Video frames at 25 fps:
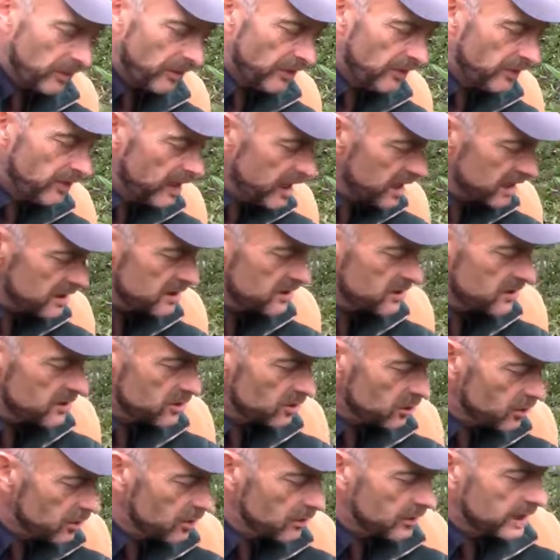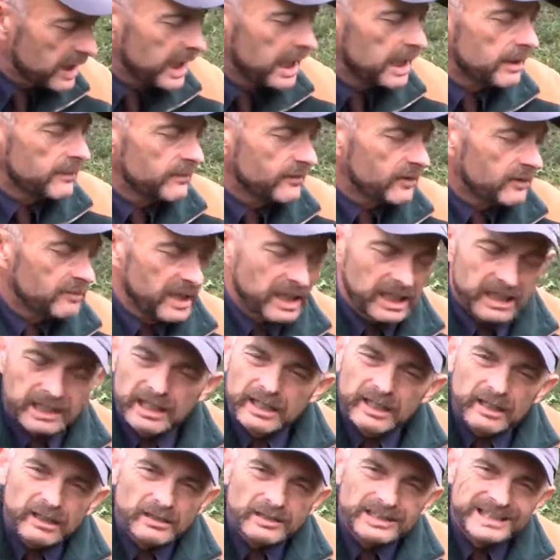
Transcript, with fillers: This soil came from a little